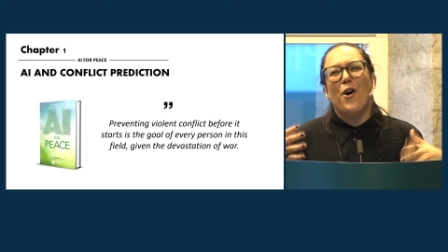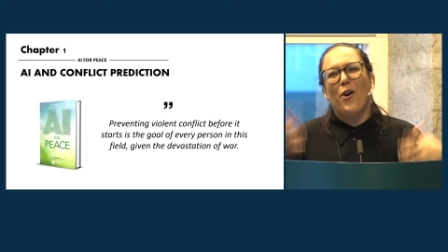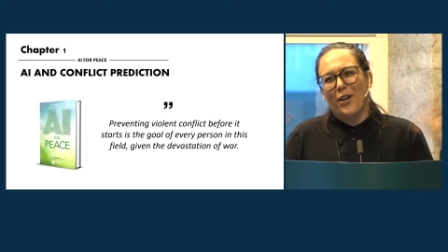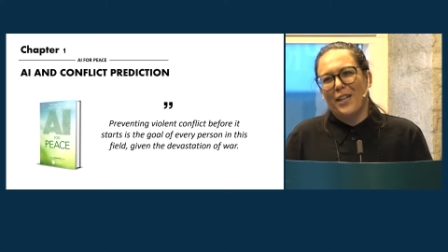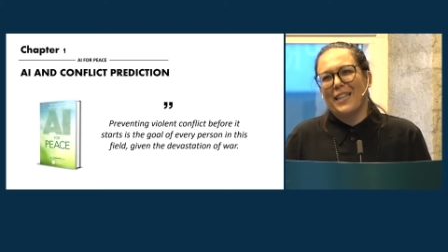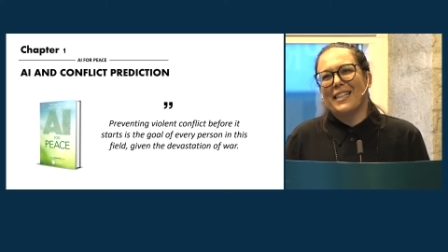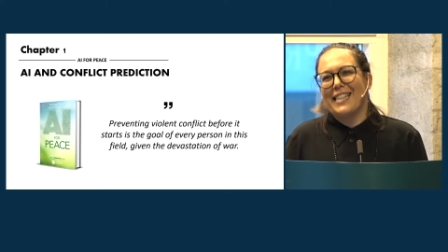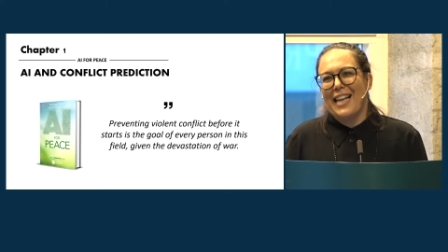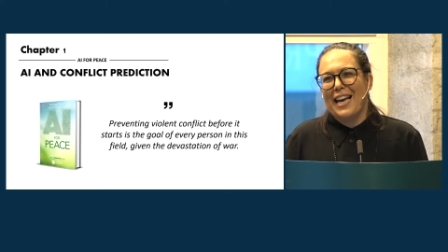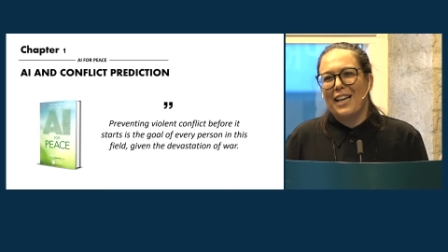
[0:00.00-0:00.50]
on
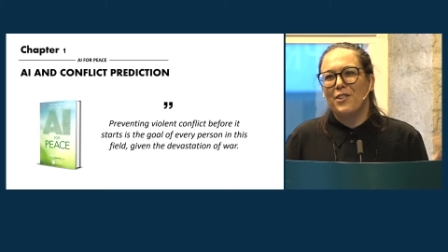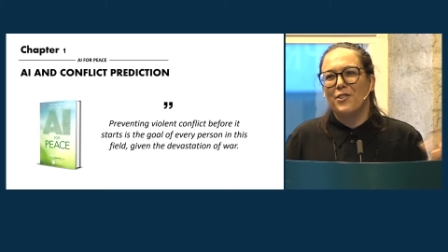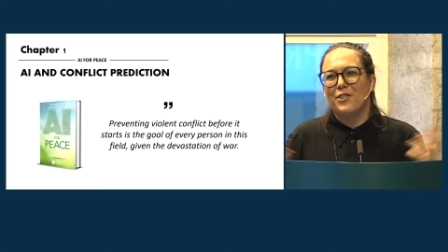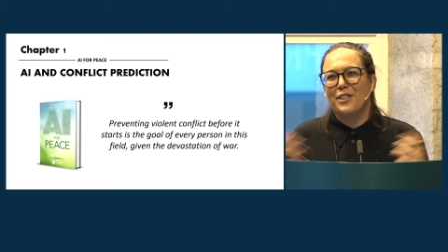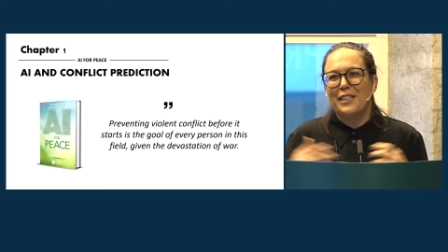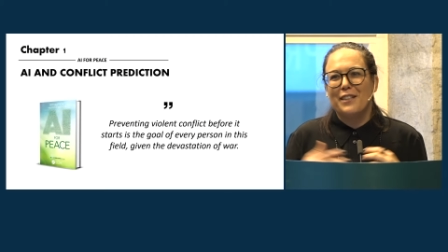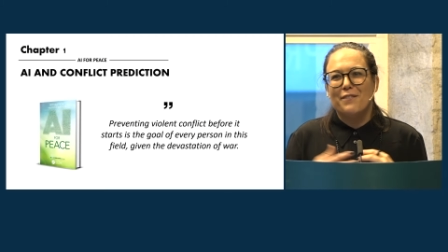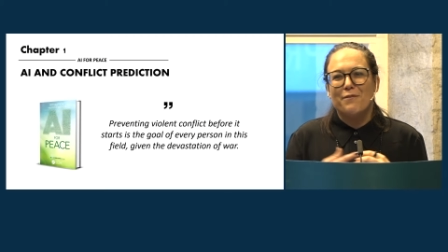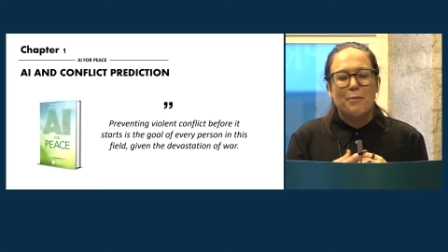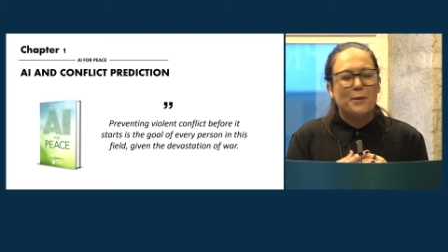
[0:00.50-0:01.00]

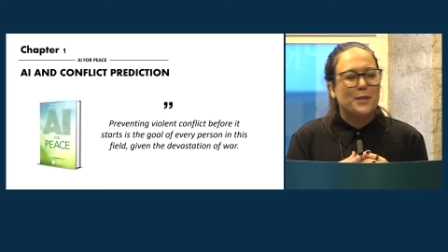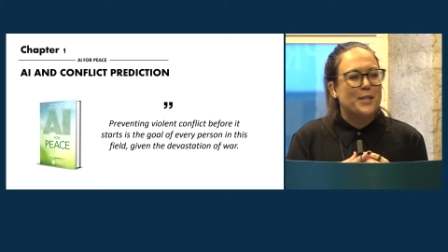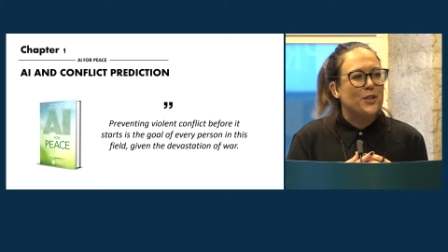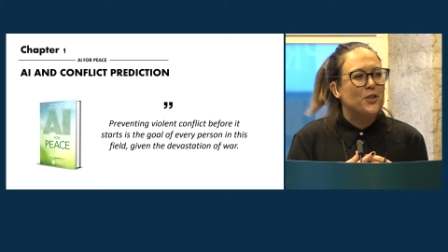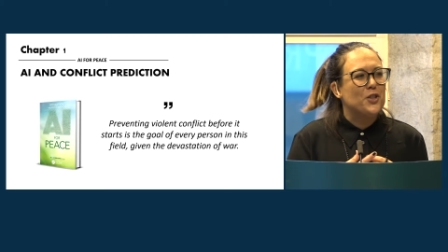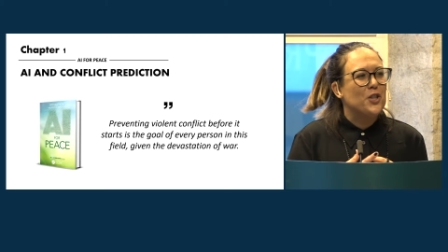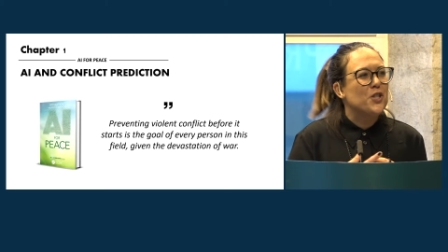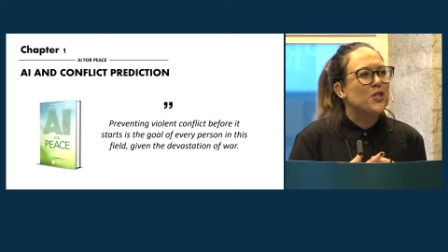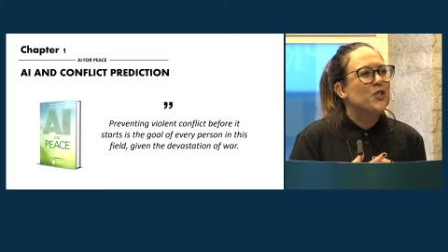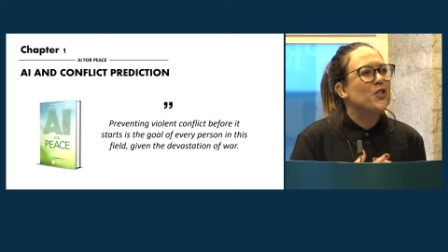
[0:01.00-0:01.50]
executive
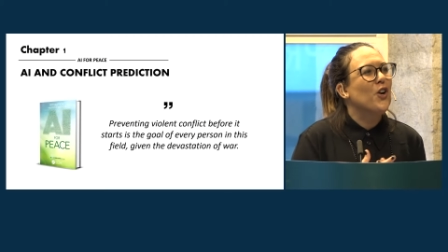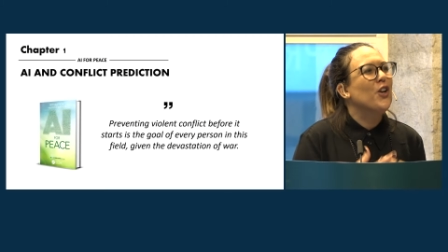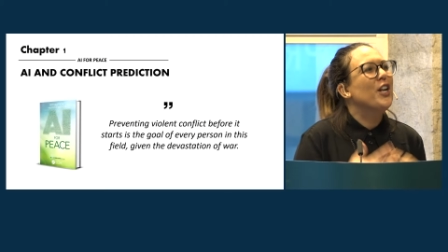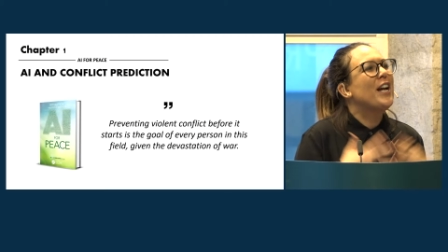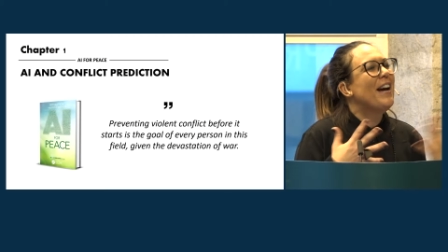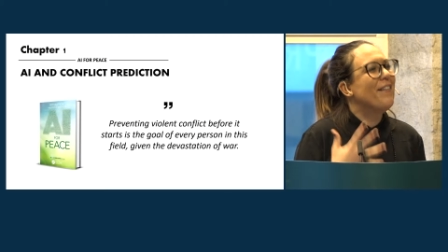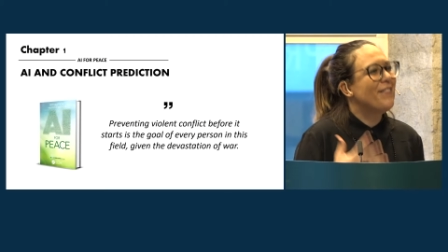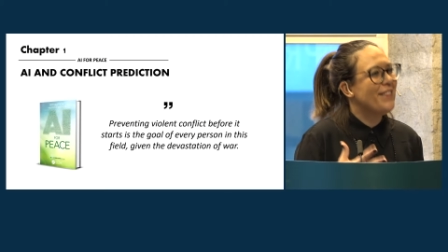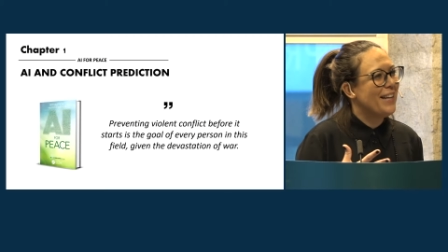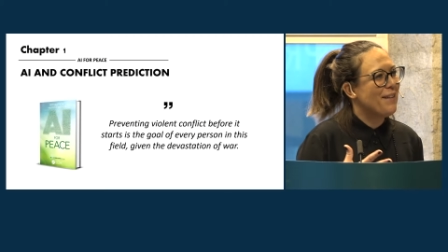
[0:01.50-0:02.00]
positions don't
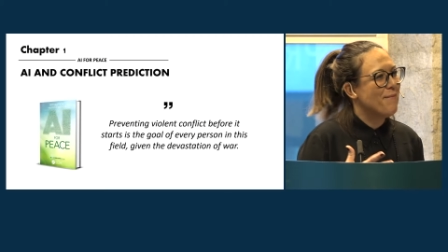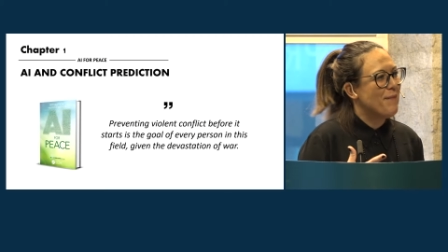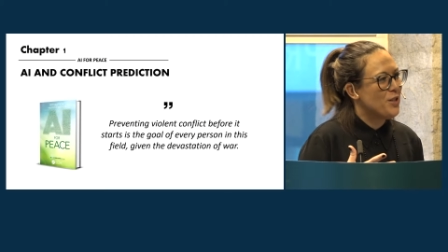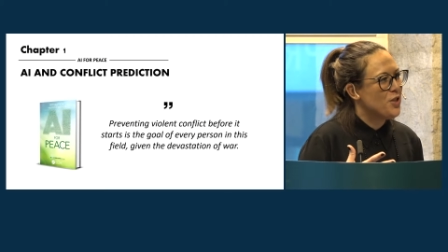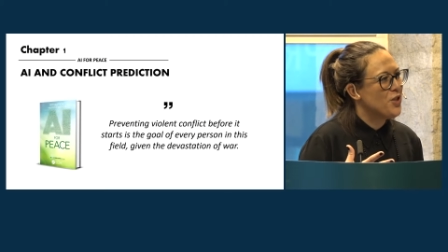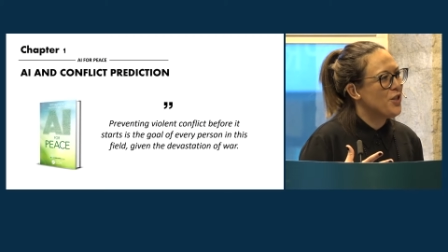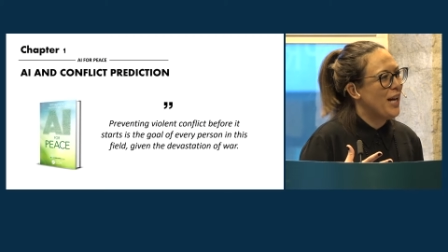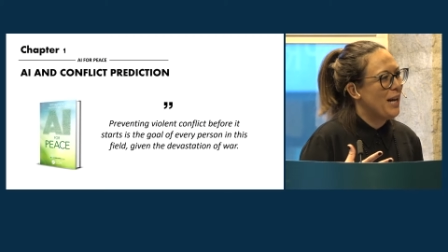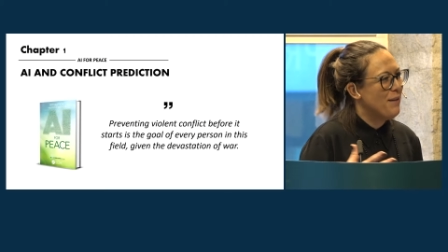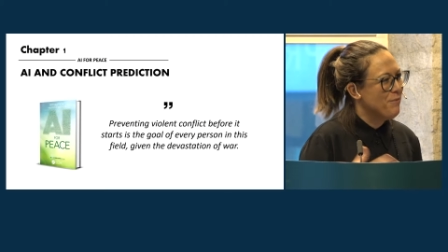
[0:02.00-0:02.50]
have that
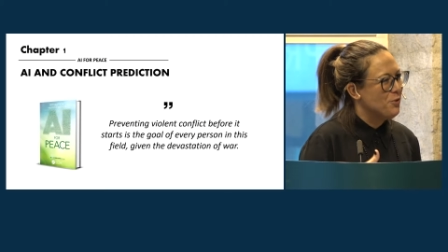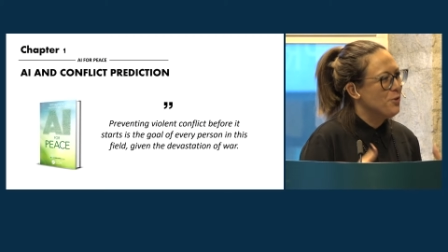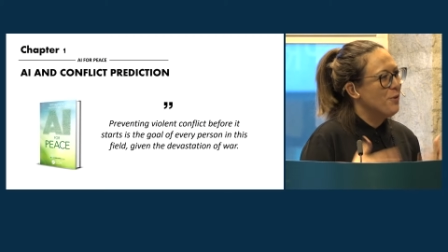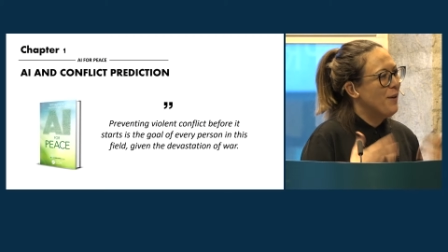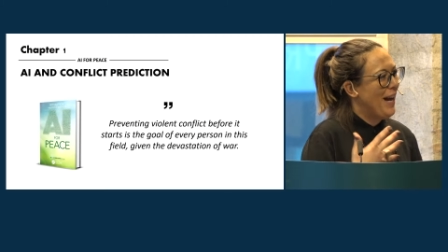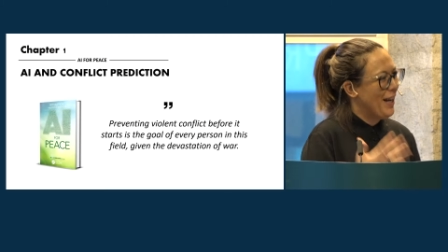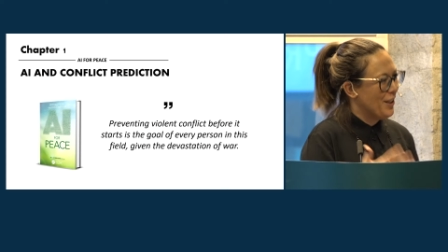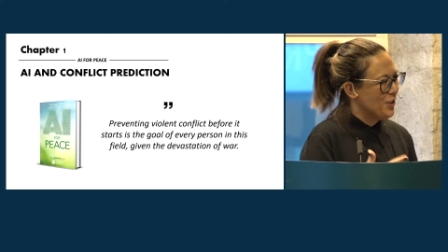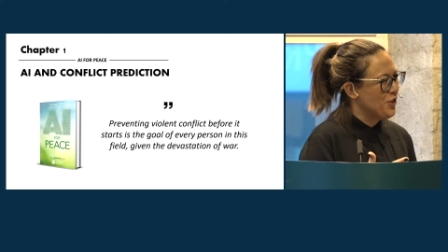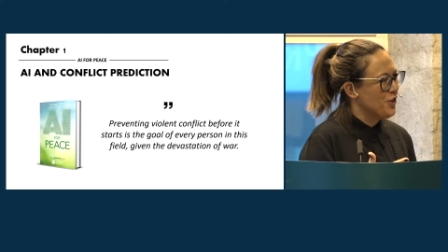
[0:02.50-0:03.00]
much time
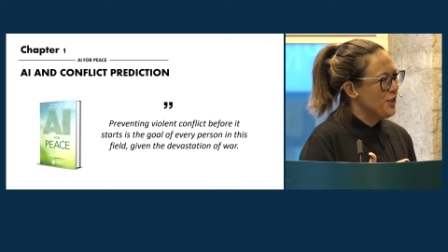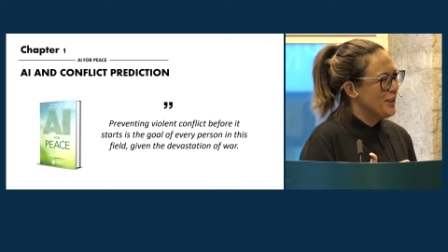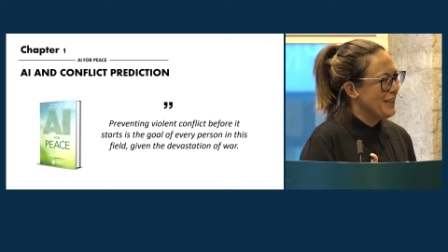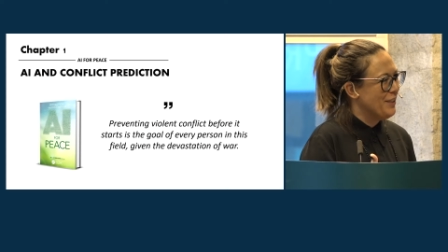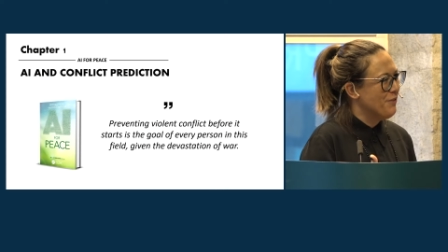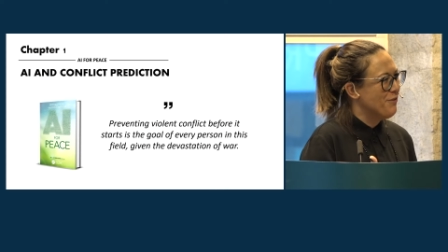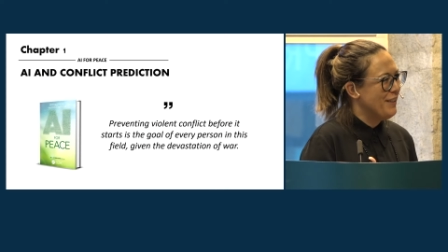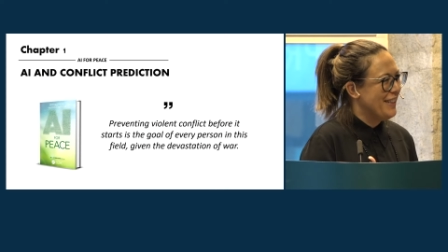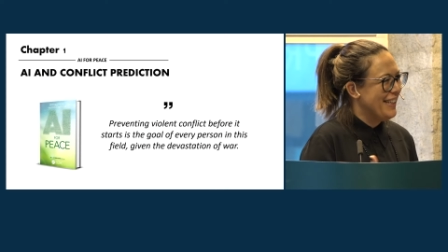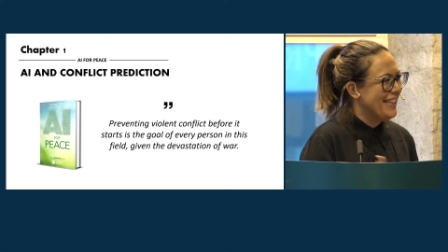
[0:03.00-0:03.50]
to
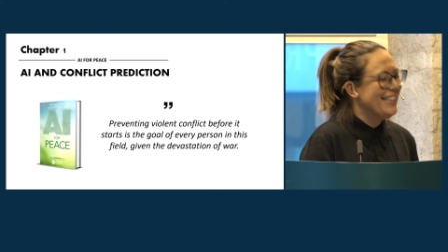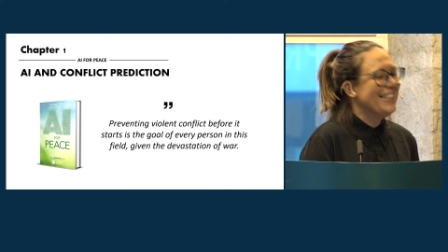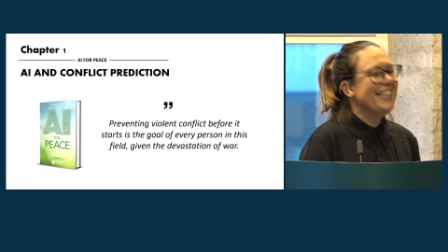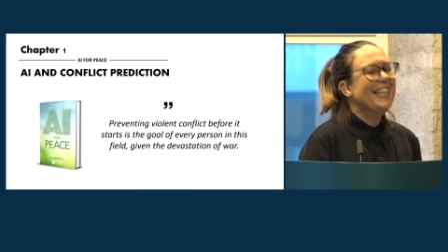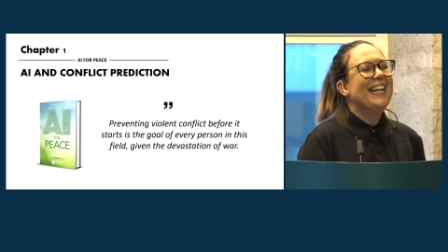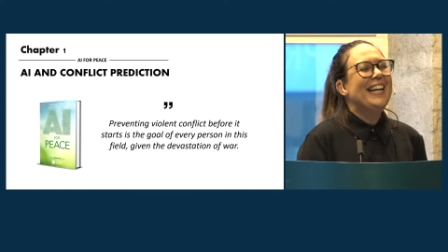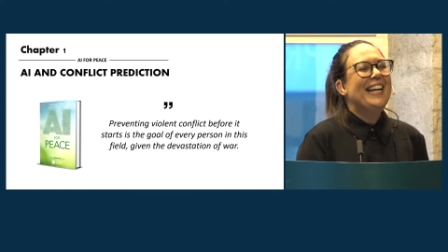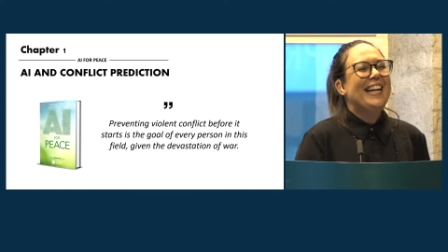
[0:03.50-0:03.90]
actually read.